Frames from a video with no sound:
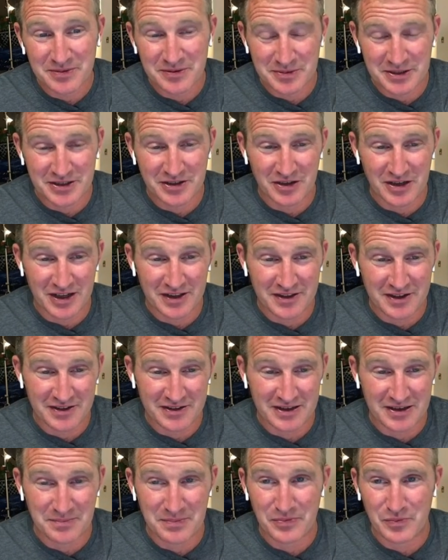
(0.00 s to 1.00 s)
I mean, I think
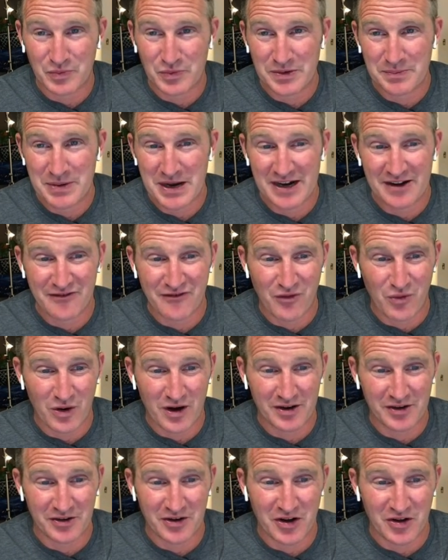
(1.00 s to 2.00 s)
that we paid
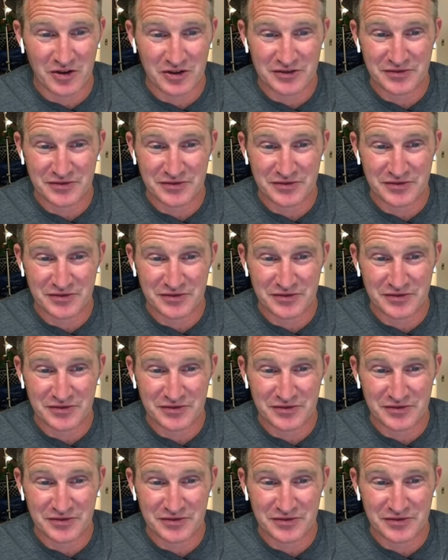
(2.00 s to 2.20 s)
$400